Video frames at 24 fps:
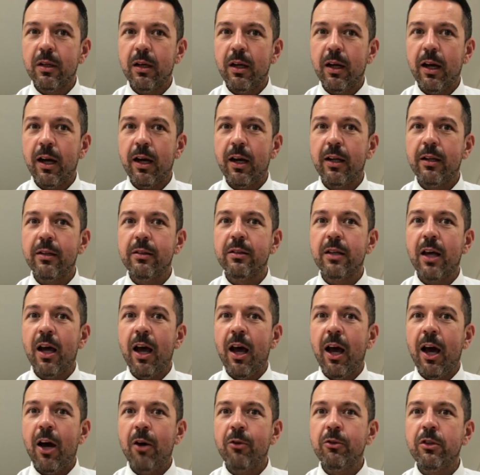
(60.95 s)
and
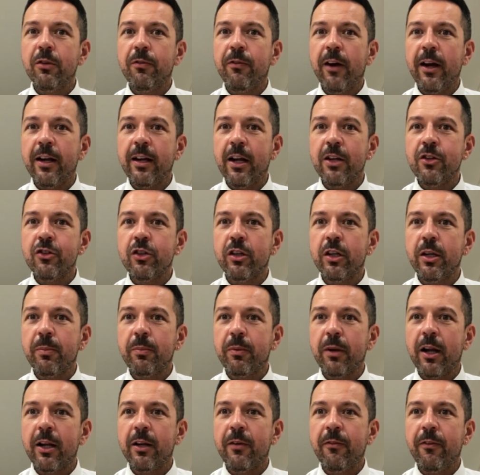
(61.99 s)
how to financially
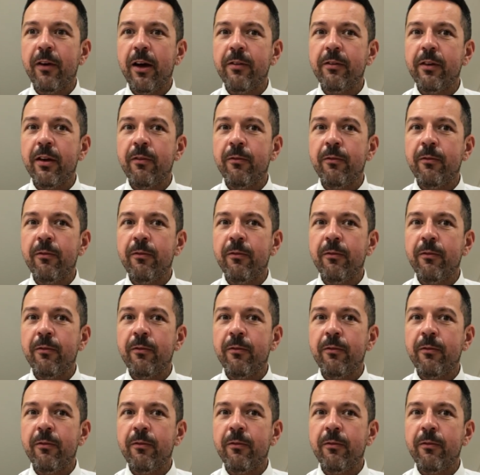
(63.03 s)
plan a 5-year